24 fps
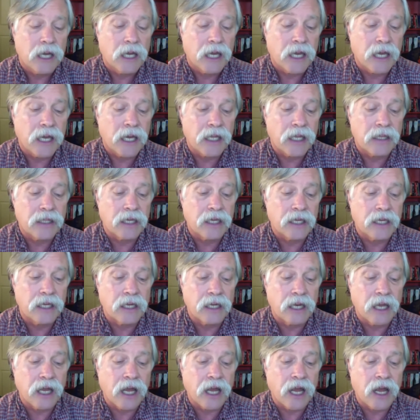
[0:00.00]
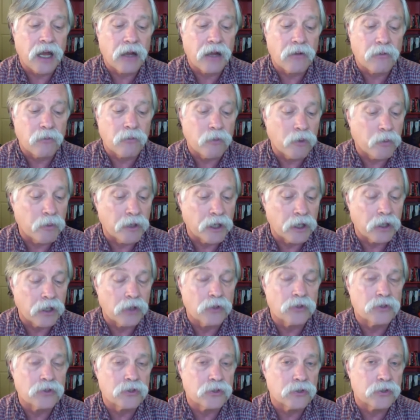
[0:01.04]
And then we'll be
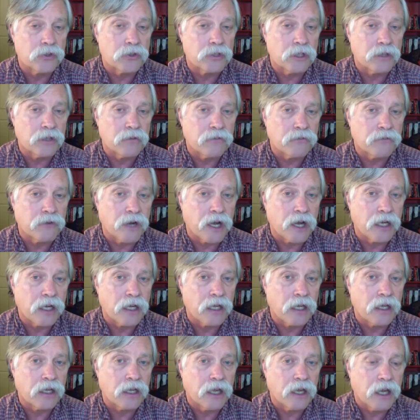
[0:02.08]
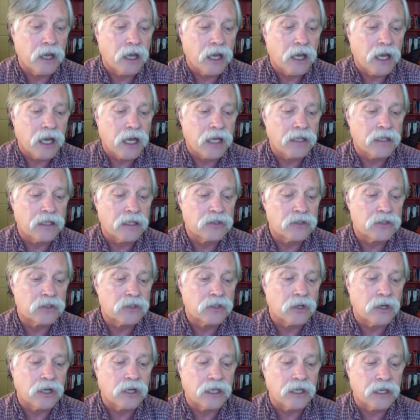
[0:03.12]
closed Thursday and Friday. And then
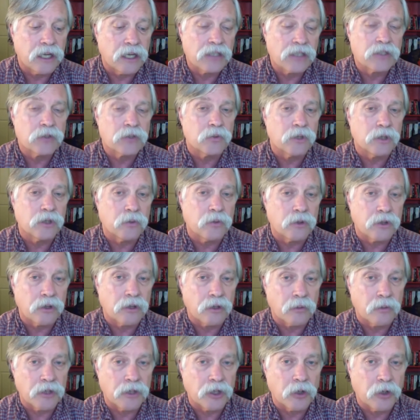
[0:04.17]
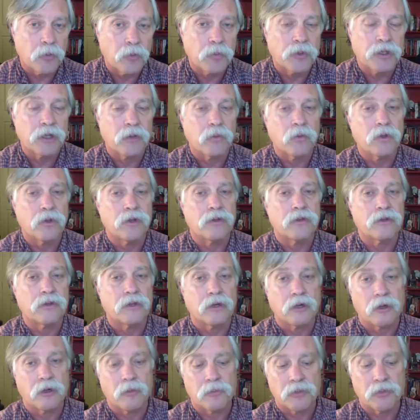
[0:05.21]
starting next week, we're going to be opening with
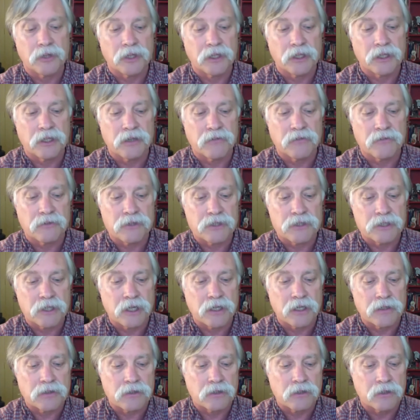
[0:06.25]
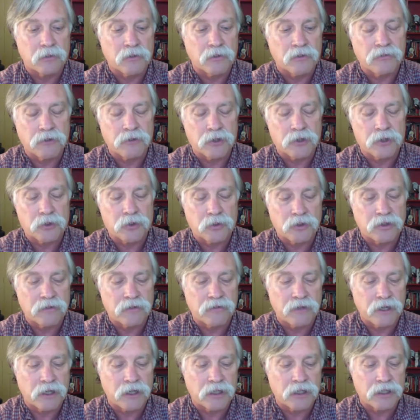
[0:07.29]
a completely different site. So let me finish with the
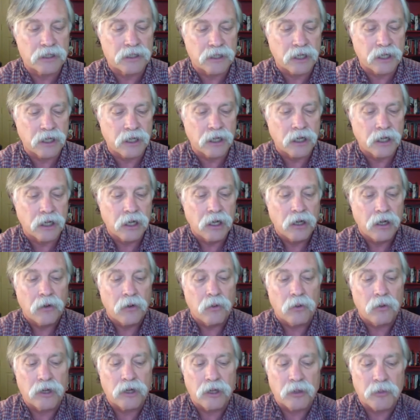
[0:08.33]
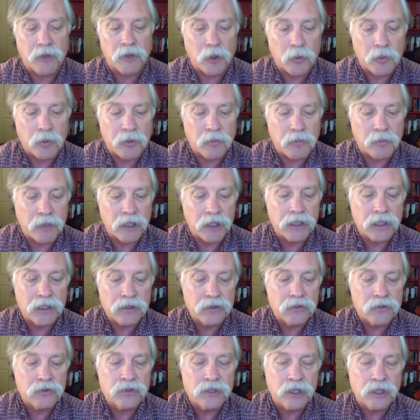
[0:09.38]
Verily site. We're going to be open Monday,
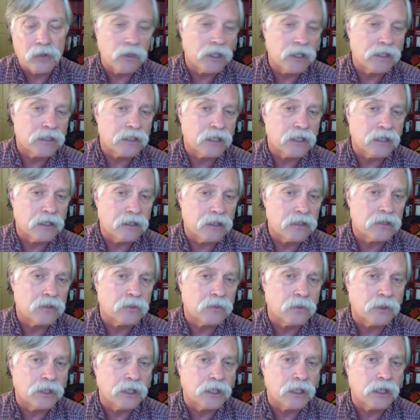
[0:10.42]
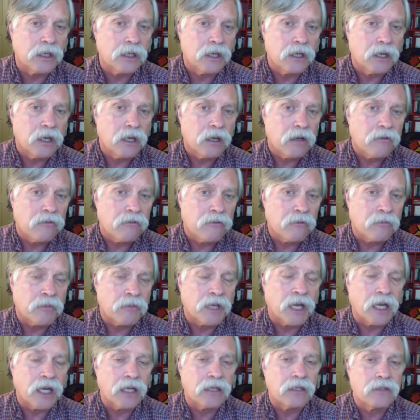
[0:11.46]
Tuesday, Wednesday this week from
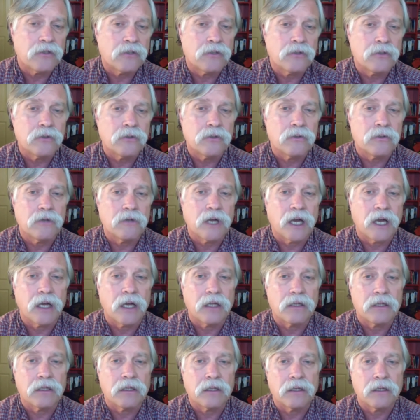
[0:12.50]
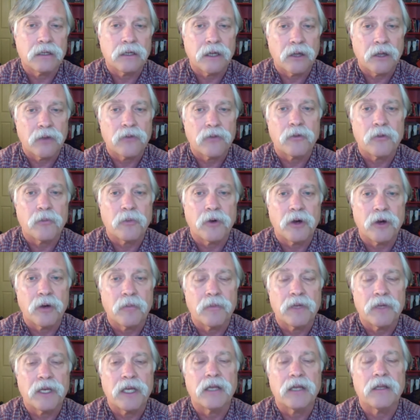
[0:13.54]
9 to 2 at the health
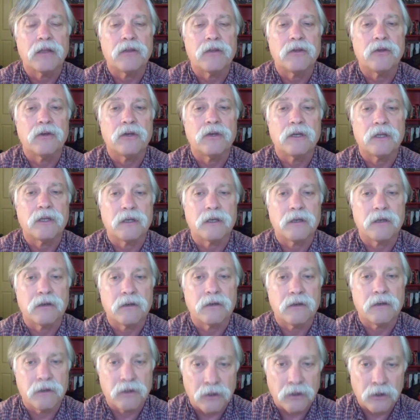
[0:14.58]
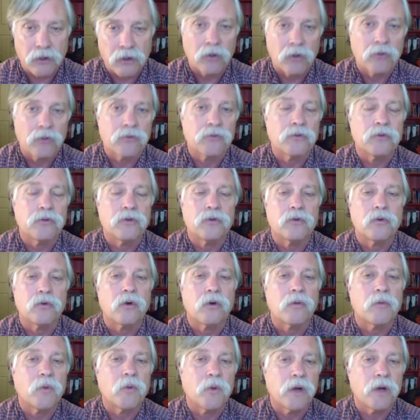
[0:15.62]
department. And you go through the
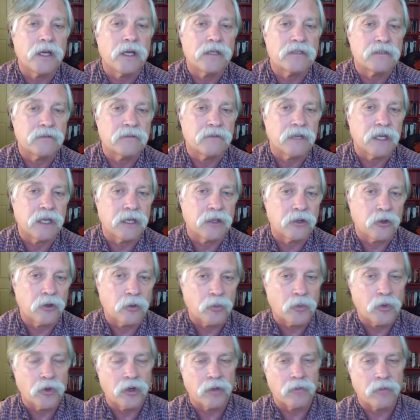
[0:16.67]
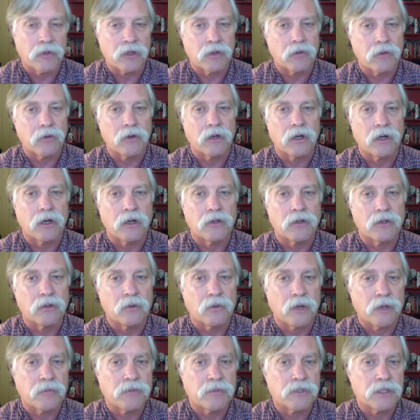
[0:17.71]
normal ways of getting your appointment, going onto the
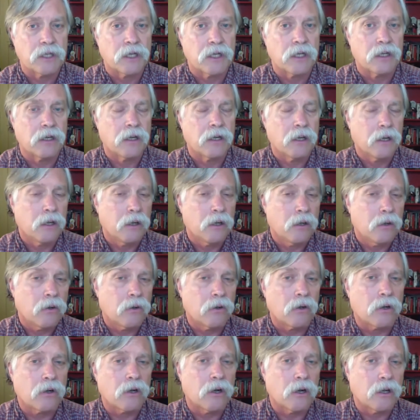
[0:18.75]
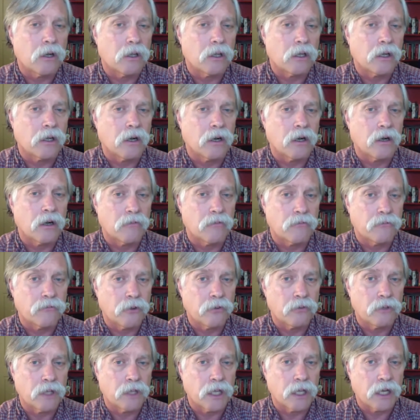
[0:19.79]
website or calling our
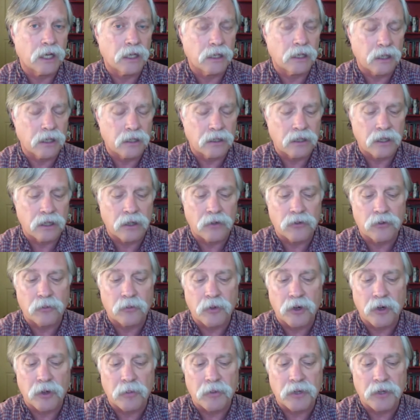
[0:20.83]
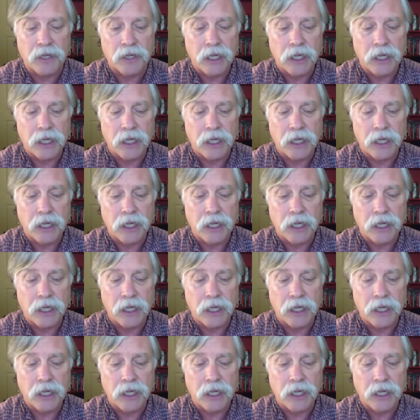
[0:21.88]
phone line at the health department.